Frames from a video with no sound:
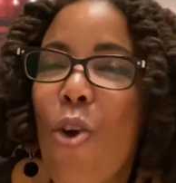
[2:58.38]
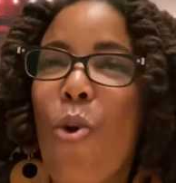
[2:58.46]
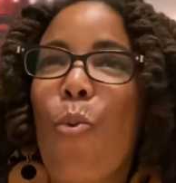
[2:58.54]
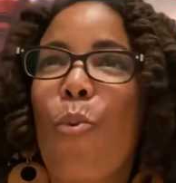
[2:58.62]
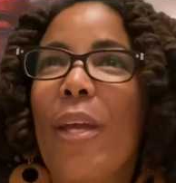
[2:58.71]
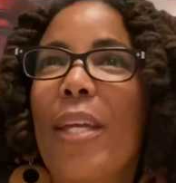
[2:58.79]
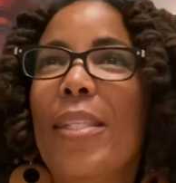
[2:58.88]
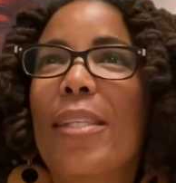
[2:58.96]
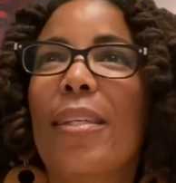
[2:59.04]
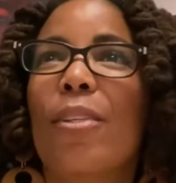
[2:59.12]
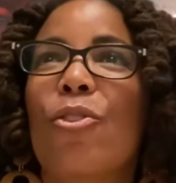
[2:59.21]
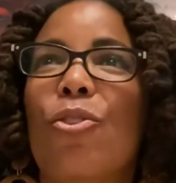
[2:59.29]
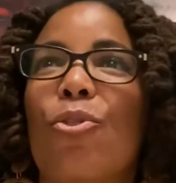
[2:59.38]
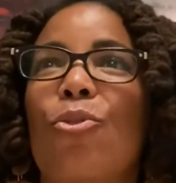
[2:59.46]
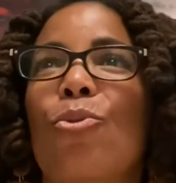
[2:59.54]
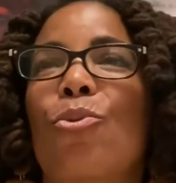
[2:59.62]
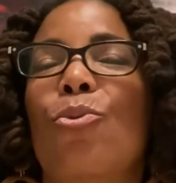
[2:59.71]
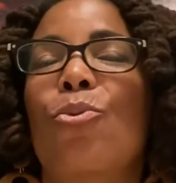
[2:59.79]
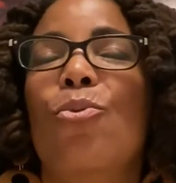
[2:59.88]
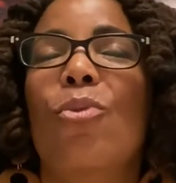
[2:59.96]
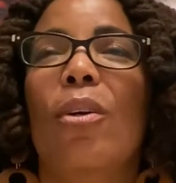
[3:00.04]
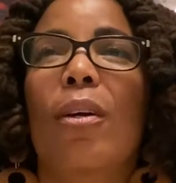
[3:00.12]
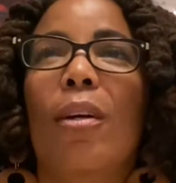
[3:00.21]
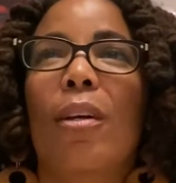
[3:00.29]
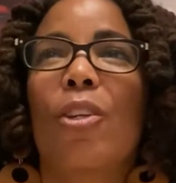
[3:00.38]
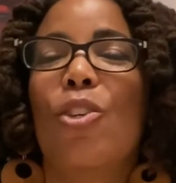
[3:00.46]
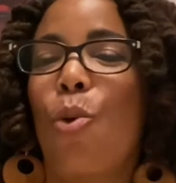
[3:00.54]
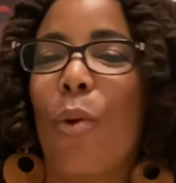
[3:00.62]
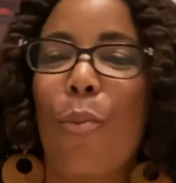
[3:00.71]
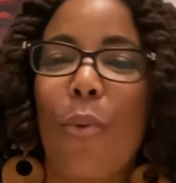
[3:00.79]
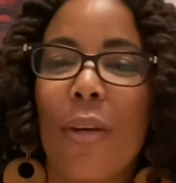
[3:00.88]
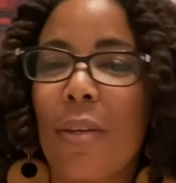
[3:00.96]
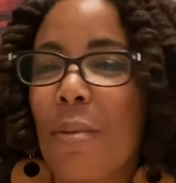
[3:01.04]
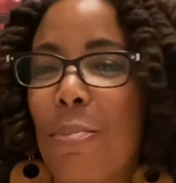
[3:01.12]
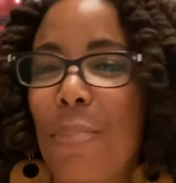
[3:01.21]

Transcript: we tend to, we want to be